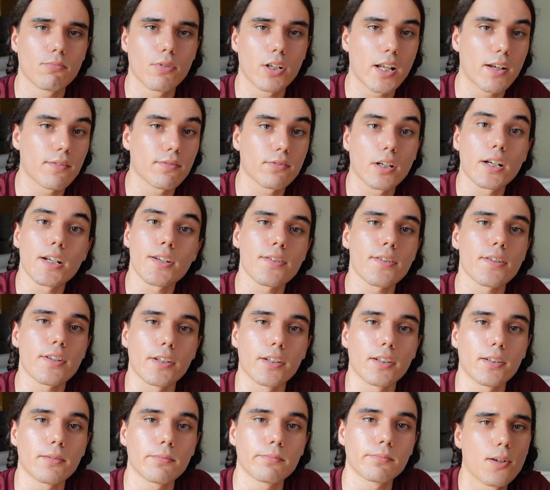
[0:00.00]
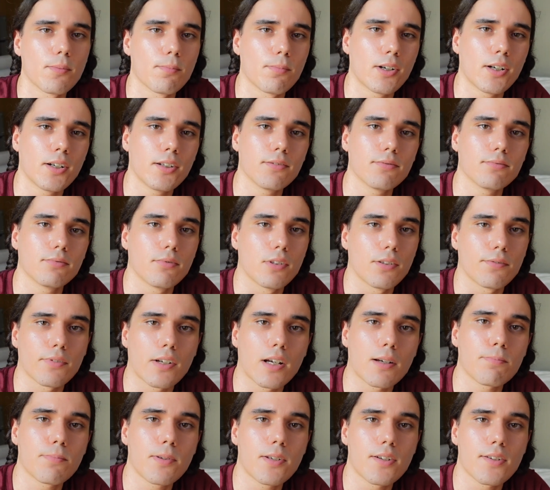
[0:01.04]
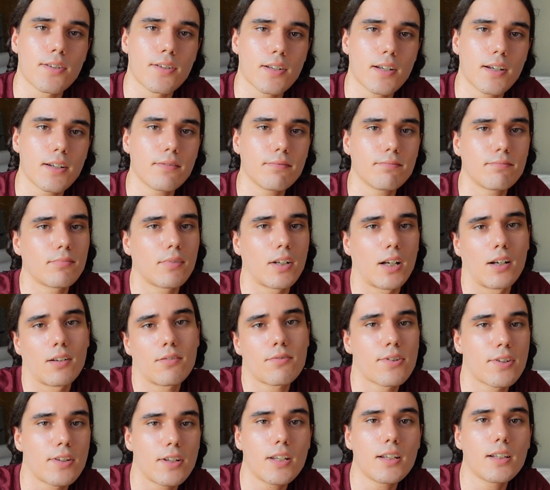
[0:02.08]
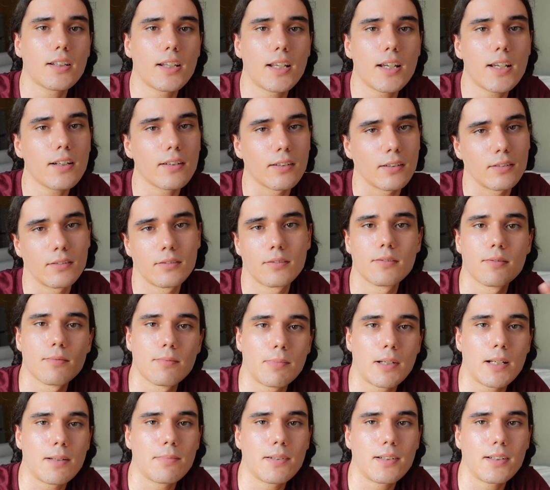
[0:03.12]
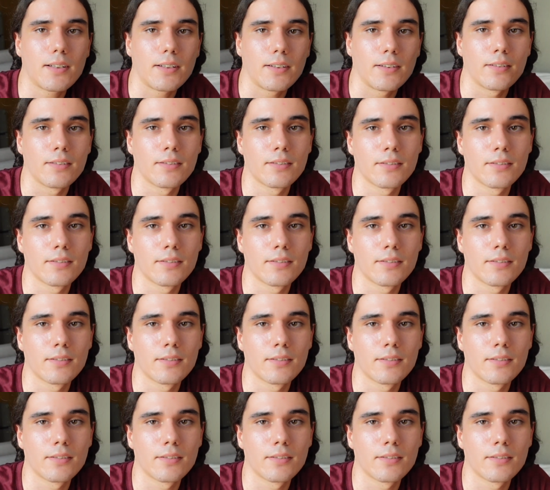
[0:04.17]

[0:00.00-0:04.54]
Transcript: whenever I see them. But with that being said, I'll see you later. Bye-bye.